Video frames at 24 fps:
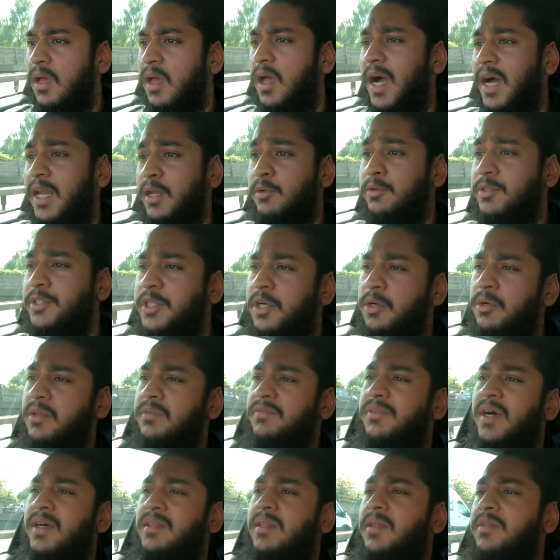and also the
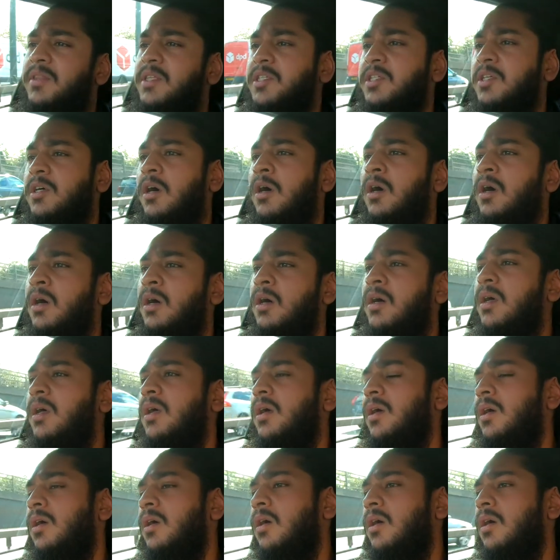fact that this car
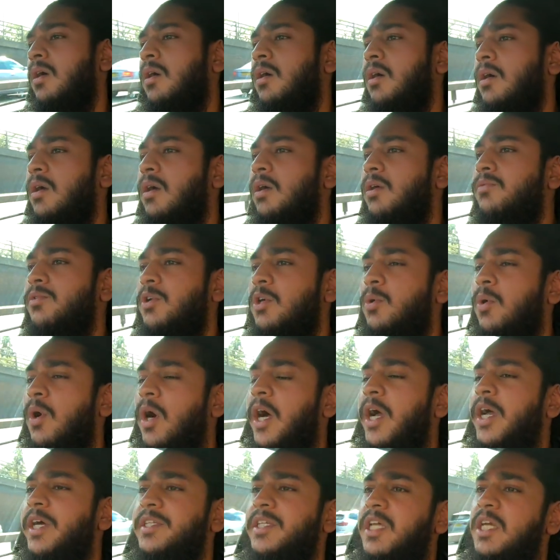
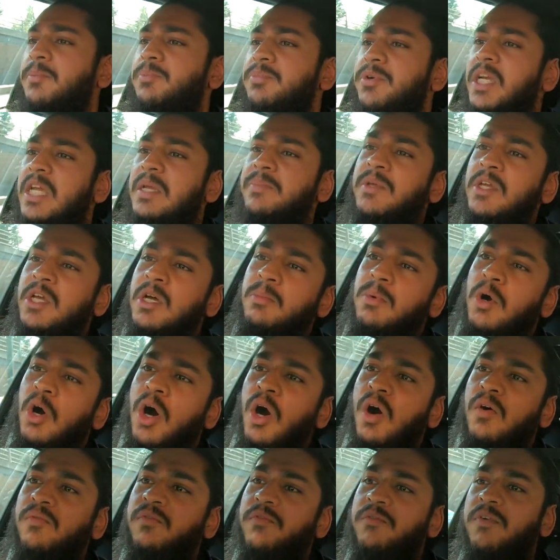requires a premium
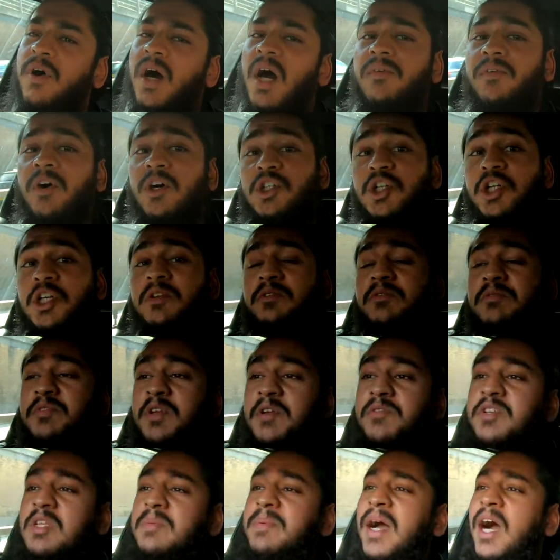of
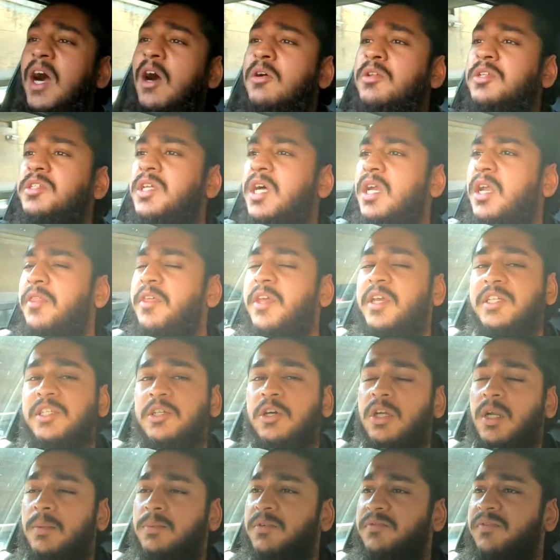£550, and I think it's
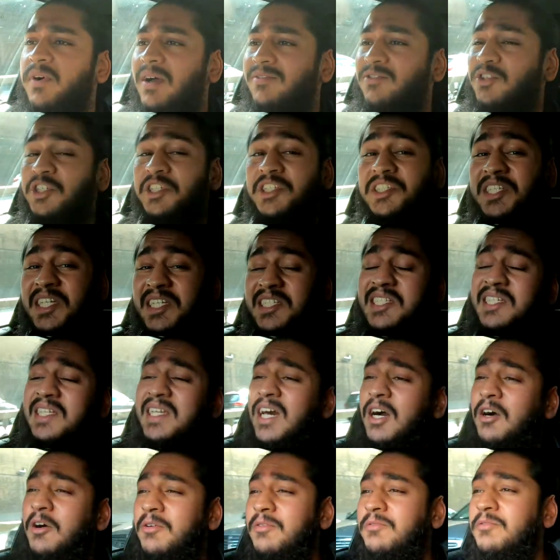gone up to 560
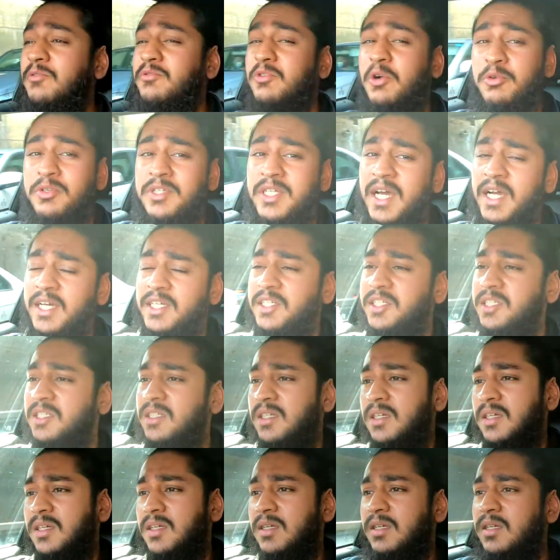now for road tax.
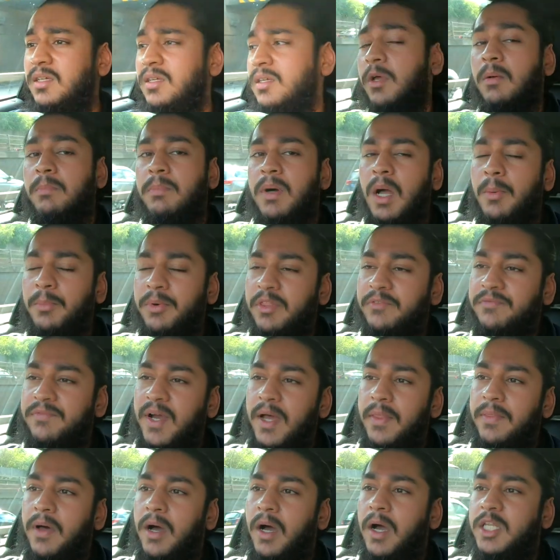But combined with the
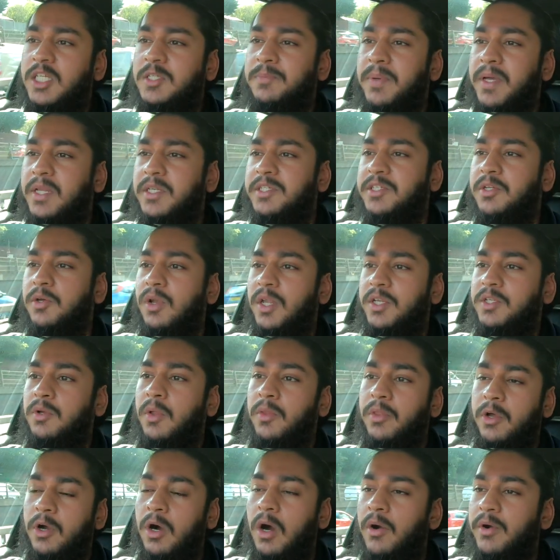fact that I spent so little on
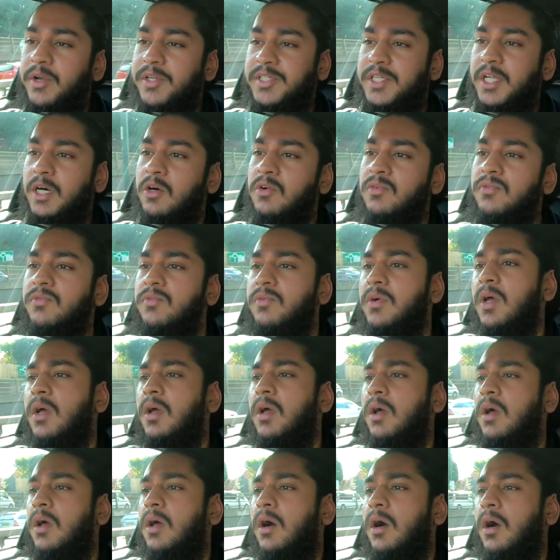the car itself,
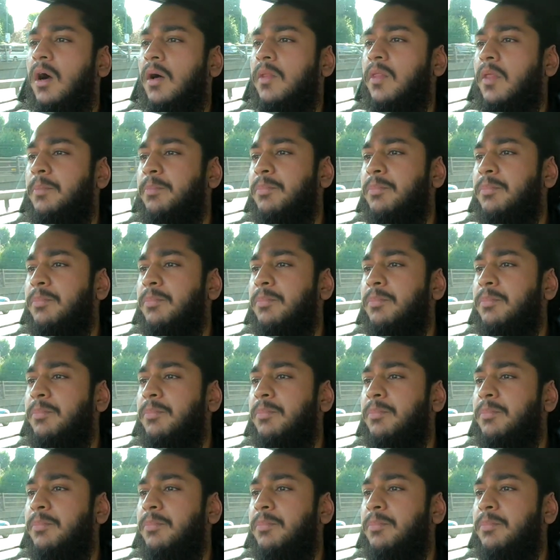the